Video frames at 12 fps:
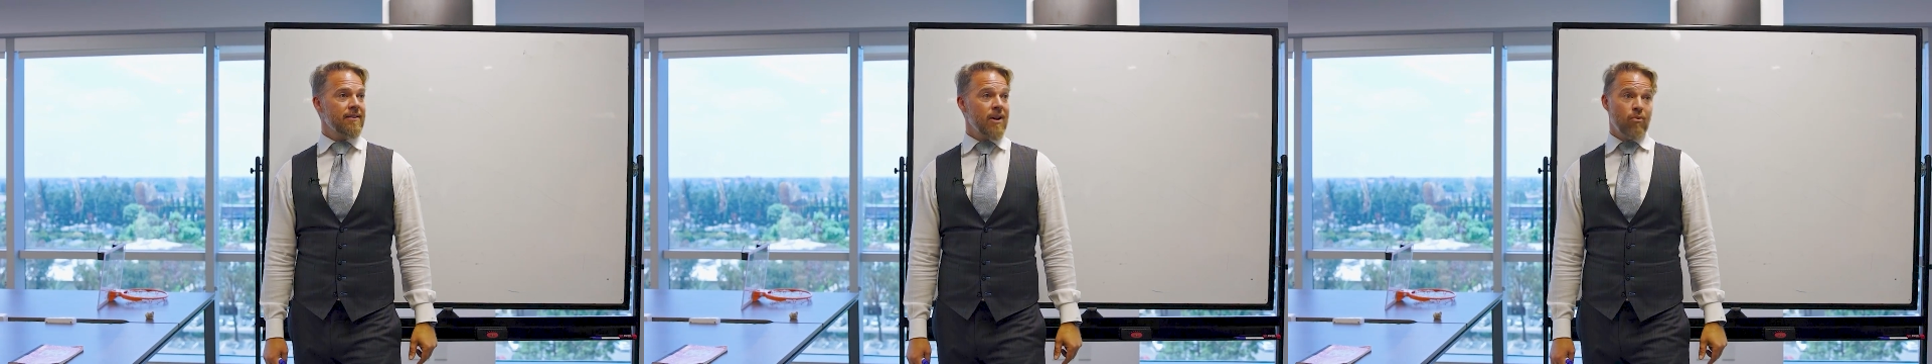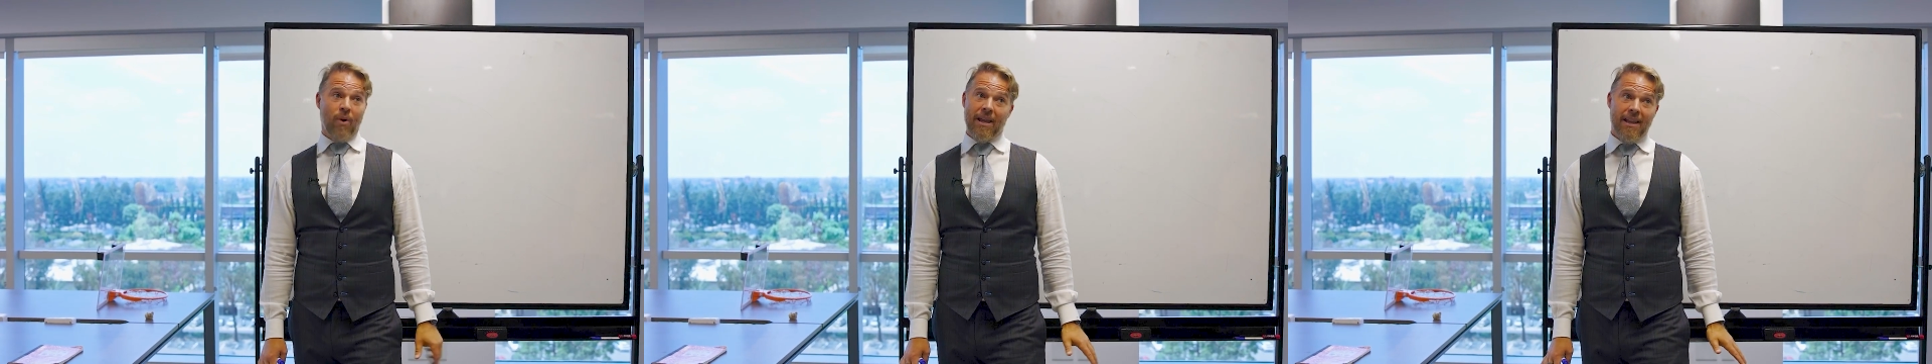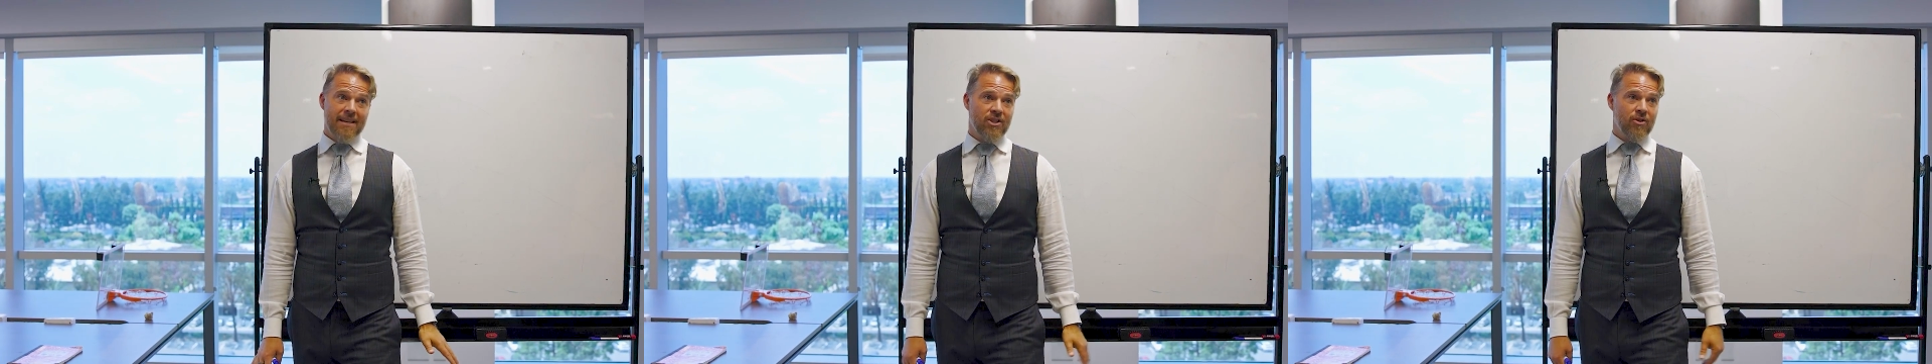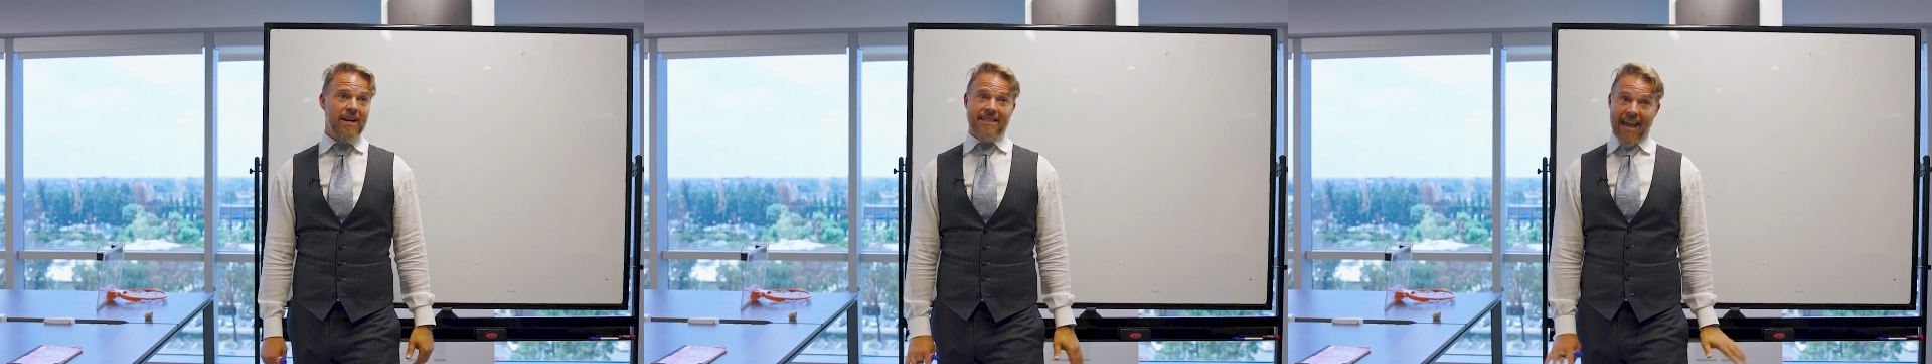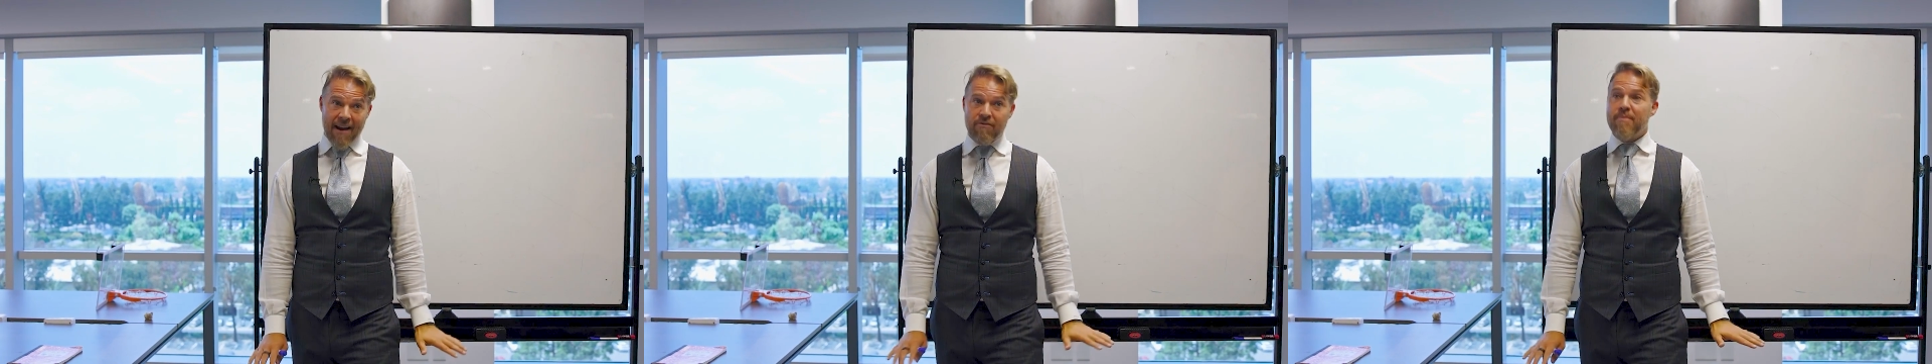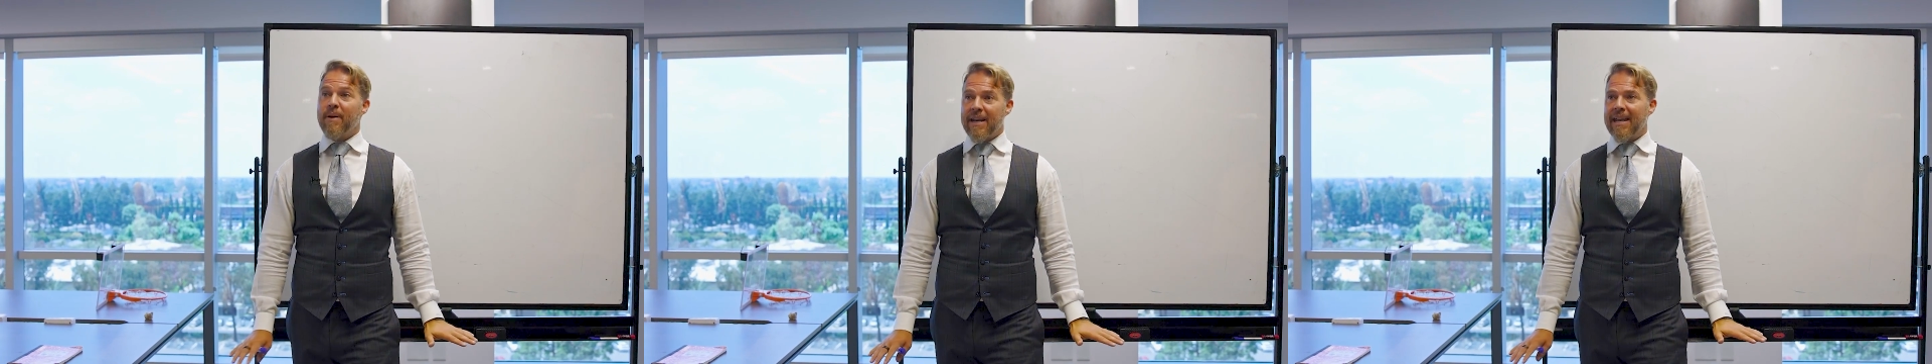You have way less stress.
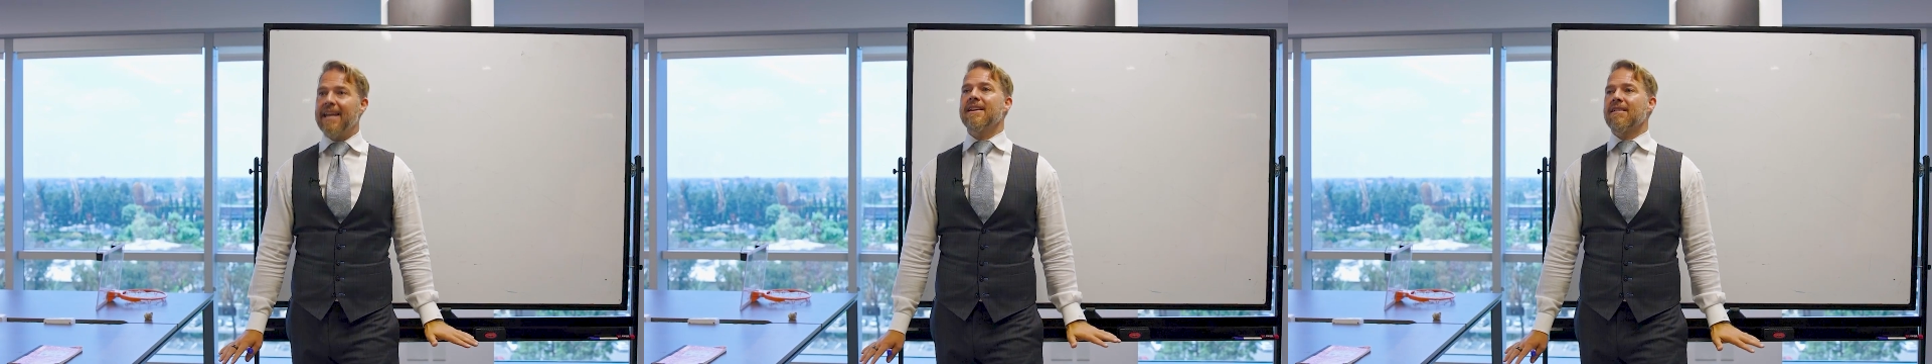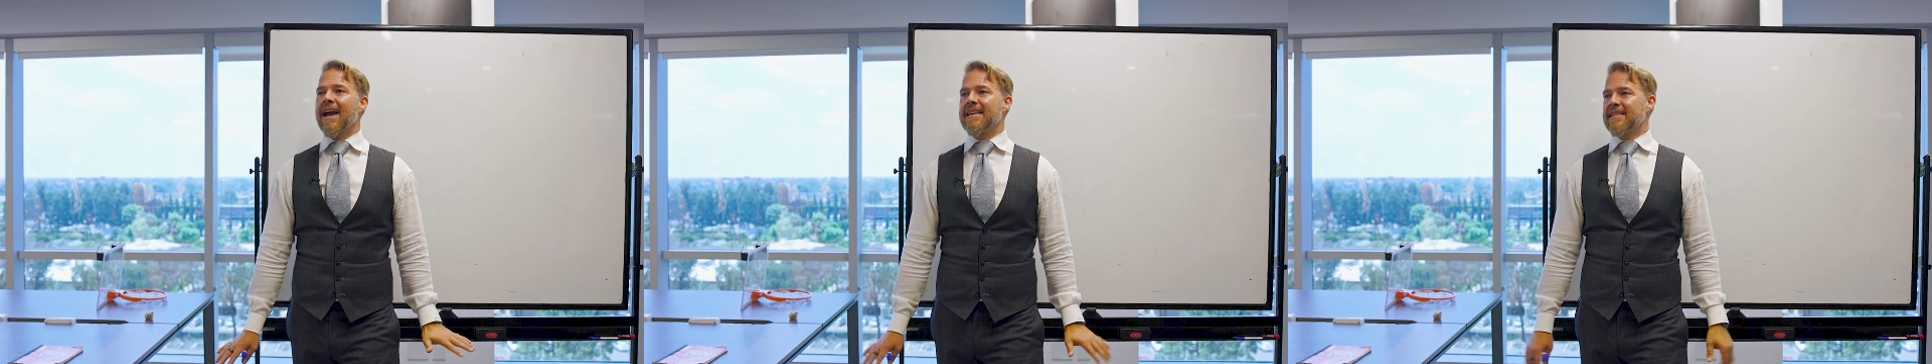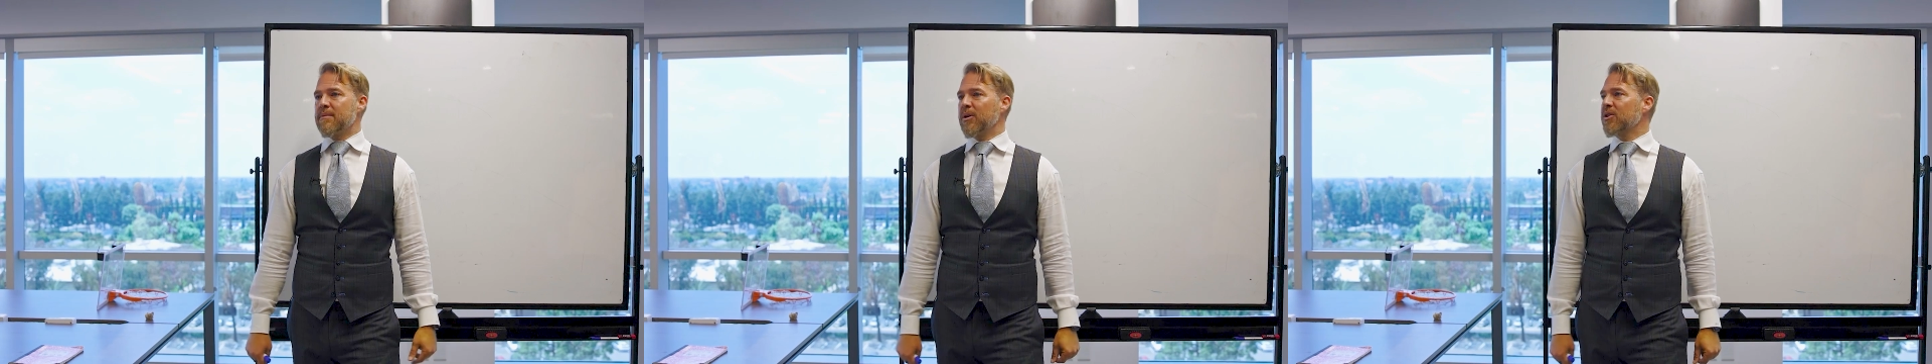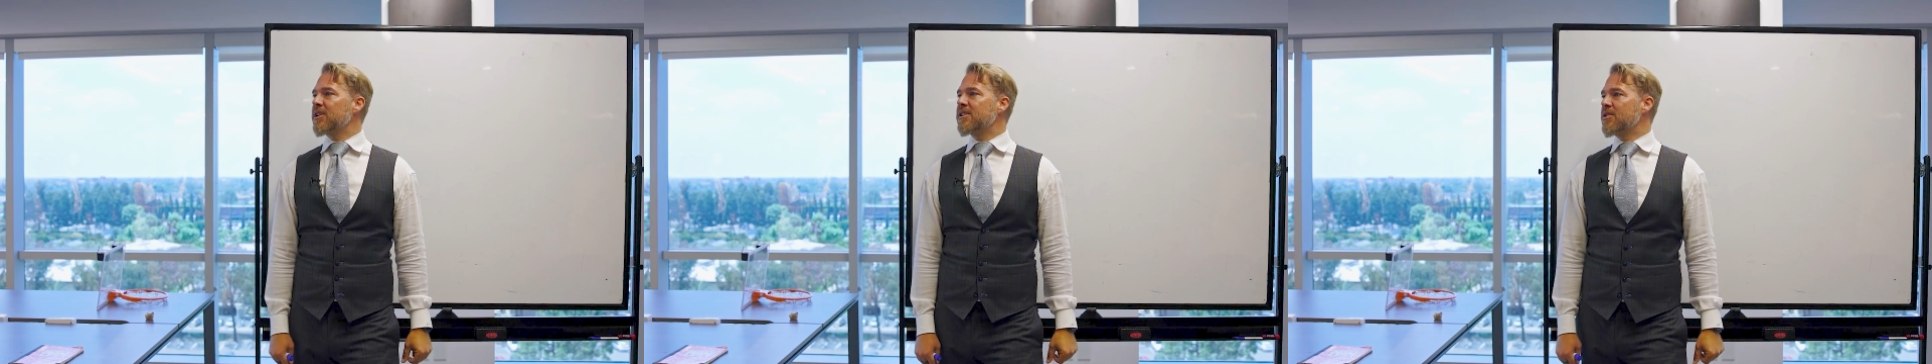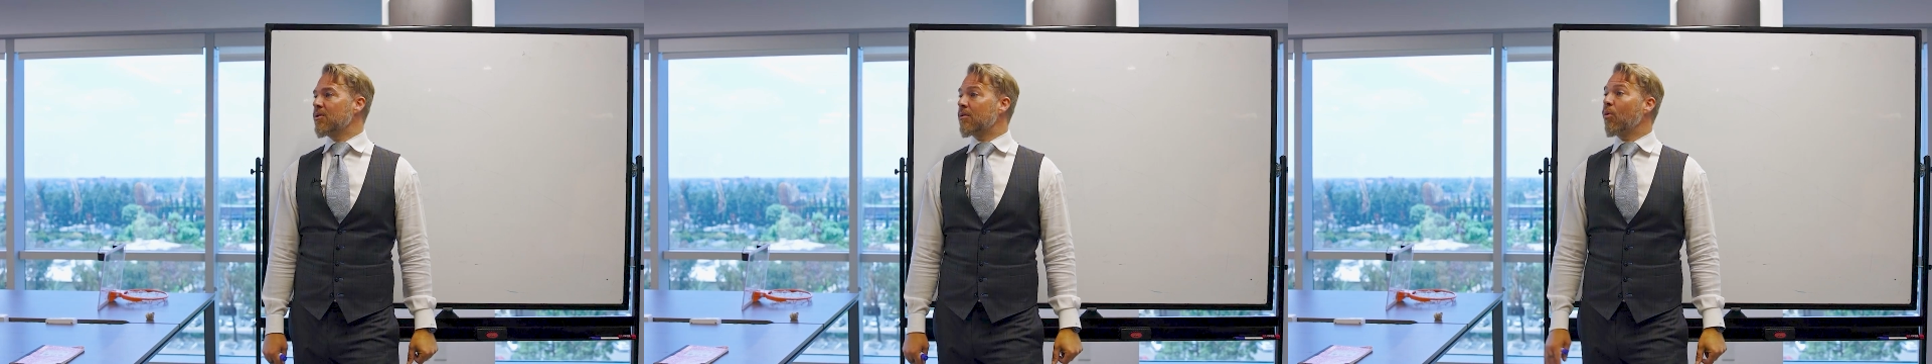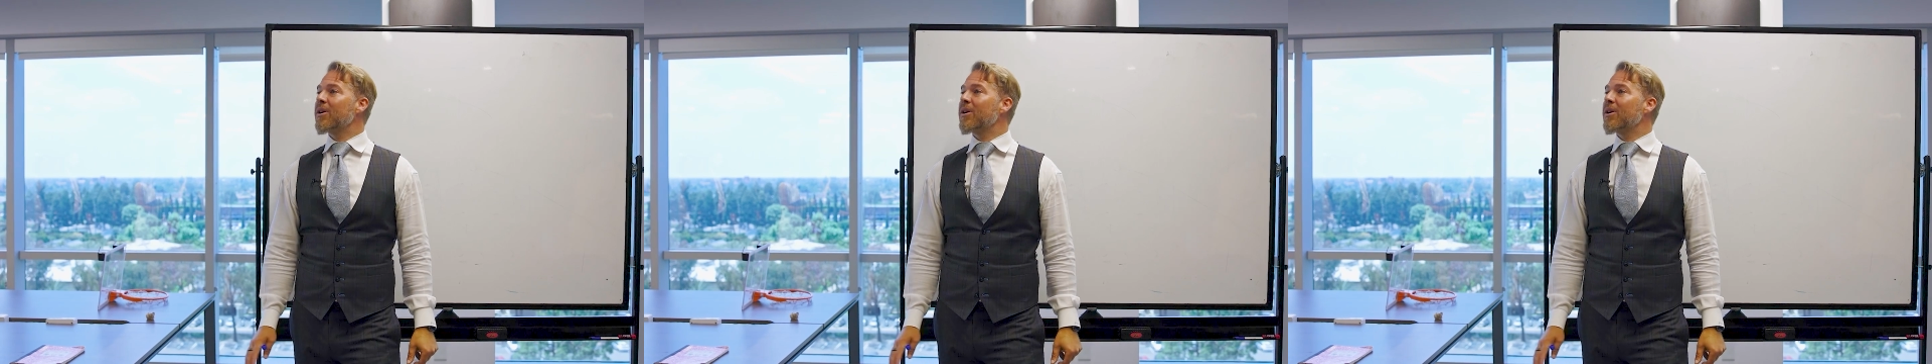Everybody in here has the ability to do it.